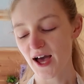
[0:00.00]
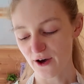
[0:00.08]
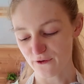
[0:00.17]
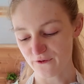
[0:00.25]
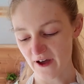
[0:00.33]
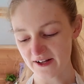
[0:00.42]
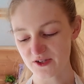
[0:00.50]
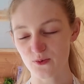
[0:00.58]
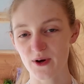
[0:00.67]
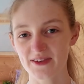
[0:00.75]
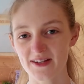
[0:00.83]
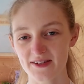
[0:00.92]
effect
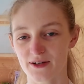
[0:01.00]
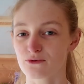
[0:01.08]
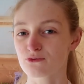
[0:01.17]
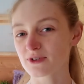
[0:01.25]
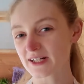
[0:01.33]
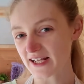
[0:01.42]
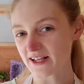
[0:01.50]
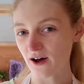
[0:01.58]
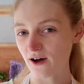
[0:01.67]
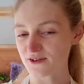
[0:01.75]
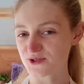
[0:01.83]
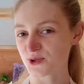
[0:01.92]
when there's like a really
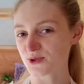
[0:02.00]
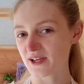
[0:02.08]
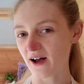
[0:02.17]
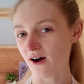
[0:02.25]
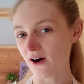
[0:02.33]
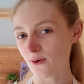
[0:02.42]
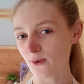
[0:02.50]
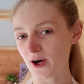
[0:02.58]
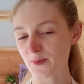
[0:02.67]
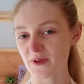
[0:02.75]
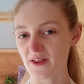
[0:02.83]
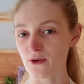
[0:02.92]
cartoony
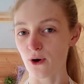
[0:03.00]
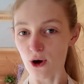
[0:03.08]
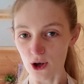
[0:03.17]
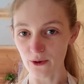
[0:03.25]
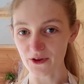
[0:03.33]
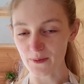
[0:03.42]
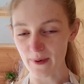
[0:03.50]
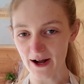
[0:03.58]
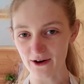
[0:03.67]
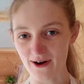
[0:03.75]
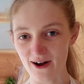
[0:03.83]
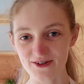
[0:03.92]
artwork but then the holo in the
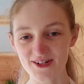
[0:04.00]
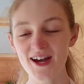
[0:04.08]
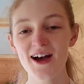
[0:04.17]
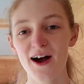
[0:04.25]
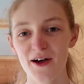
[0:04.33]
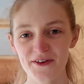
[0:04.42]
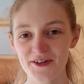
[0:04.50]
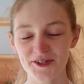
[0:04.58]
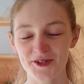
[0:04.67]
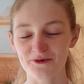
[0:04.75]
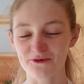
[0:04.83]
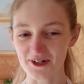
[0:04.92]
background. I think it's
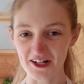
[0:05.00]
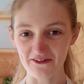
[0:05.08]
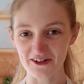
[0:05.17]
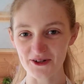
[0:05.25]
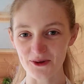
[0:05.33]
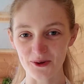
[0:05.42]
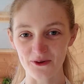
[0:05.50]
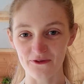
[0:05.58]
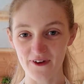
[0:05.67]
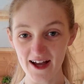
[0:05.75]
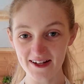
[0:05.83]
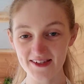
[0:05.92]
just a really cool
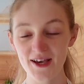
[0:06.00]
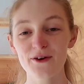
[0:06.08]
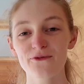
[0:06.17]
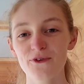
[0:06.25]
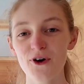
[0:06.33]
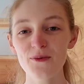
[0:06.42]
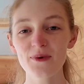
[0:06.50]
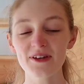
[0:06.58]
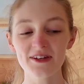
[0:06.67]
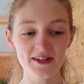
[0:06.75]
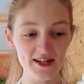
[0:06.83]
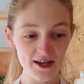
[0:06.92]
effect, from
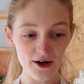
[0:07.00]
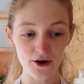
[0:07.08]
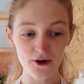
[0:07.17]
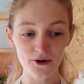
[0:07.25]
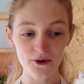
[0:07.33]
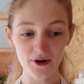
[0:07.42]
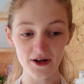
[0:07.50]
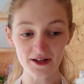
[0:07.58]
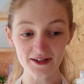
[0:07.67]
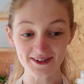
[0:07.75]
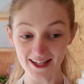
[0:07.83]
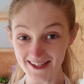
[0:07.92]
Neo
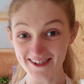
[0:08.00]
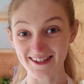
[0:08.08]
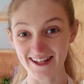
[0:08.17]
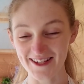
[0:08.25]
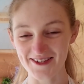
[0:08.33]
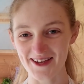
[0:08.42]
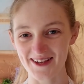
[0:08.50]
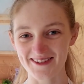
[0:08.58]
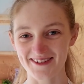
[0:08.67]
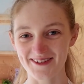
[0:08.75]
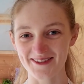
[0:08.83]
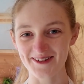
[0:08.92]
Destiny in
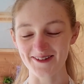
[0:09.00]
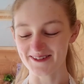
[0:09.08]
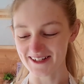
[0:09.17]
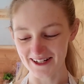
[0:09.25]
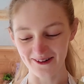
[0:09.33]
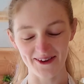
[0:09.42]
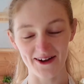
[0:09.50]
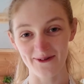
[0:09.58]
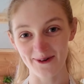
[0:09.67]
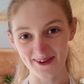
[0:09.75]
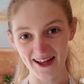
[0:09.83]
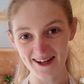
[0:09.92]
2002, nearly got that
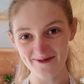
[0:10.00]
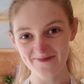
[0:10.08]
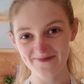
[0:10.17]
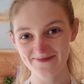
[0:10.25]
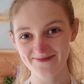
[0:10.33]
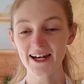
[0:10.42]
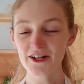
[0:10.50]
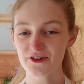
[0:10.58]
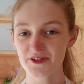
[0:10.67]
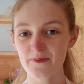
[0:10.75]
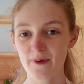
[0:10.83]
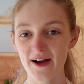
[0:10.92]
wrong there.
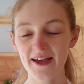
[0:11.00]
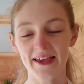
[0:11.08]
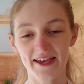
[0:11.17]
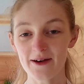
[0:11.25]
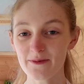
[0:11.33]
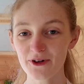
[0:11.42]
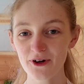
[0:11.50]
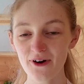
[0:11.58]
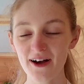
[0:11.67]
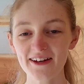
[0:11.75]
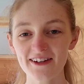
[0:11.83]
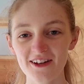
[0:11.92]
Illustrated by Himeno
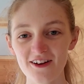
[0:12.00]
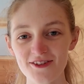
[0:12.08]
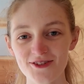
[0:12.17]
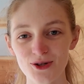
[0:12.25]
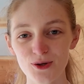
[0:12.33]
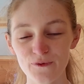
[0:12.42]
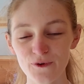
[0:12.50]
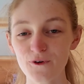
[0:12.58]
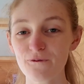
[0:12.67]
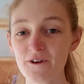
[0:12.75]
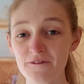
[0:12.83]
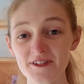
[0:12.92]
and Last Soul for
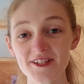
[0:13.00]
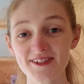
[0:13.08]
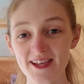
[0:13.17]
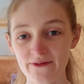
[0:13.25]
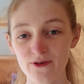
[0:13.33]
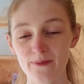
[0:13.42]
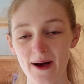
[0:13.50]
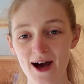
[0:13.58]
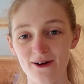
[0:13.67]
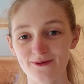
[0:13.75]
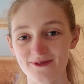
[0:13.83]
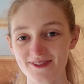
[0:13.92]

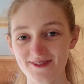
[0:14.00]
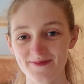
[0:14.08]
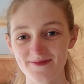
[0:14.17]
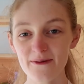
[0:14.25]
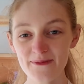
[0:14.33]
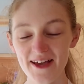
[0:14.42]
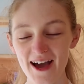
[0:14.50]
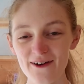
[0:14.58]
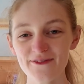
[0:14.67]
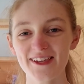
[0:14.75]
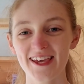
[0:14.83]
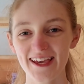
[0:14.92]
£57. Then we
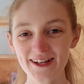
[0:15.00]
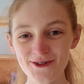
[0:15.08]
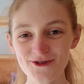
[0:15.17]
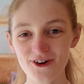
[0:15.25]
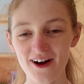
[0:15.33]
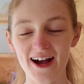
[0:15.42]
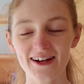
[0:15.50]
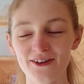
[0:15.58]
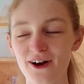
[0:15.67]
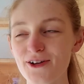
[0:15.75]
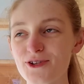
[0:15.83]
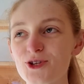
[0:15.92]
have Kingdra, and
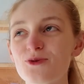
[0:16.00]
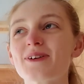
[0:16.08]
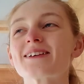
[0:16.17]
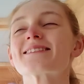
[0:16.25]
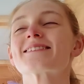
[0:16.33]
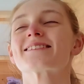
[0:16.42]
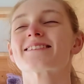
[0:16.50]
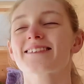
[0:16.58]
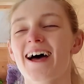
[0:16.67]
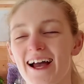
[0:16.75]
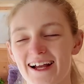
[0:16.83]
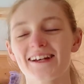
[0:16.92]
I knew
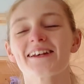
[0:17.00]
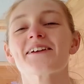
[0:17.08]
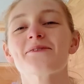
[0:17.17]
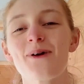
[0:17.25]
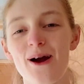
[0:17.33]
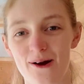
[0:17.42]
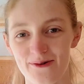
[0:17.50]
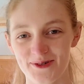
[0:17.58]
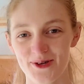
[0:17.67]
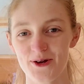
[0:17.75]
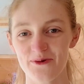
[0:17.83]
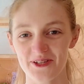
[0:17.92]
exactly where I was
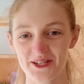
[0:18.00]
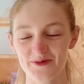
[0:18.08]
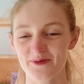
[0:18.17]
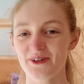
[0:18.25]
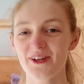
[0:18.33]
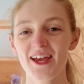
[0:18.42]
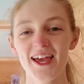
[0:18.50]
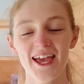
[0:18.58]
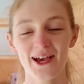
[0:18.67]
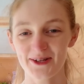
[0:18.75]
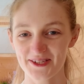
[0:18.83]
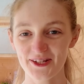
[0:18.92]
going with this one.
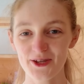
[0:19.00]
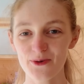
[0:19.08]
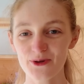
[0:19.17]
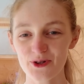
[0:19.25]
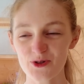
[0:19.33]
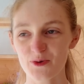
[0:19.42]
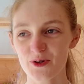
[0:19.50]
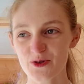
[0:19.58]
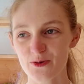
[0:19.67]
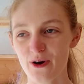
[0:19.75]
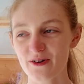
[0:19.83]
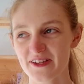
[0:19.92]
It was another one of those
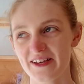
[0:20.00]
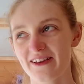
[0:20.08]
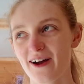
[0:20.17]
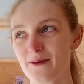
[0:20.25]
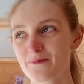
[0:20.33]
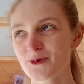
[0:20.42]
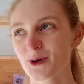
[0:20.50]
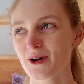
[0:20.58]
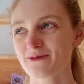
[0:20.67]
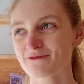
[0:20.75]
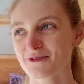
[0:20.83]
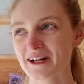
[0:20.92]
ones where I was like, I'm not
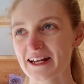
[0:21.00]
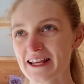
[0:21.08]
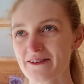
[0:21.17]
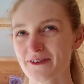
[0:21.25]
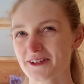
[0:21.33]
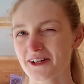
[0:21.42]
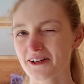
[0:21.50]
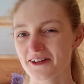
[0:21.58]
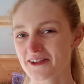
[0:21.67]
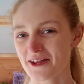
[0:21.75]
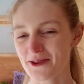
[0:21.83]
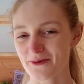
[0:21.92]
really even going to look
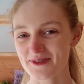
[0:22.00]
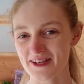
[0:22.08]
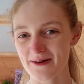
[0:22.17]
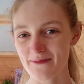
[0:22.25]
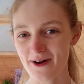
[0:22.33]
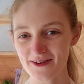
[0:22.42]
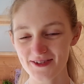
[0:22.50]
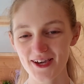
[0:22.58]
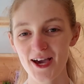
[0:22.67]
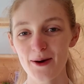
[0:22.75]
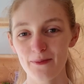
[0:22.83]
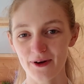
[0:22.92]
at the other ones that much,
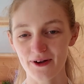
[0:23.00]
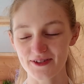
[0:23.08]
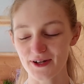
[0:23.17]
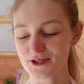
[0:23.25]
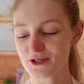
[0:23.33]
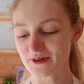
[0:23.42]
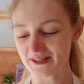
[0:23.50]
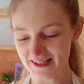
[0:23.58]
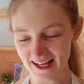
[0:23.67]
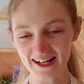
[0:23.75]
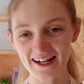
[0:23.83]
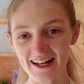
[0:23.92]
because I knew
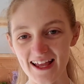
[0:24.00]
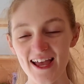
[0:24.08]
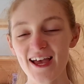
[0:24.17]
exactly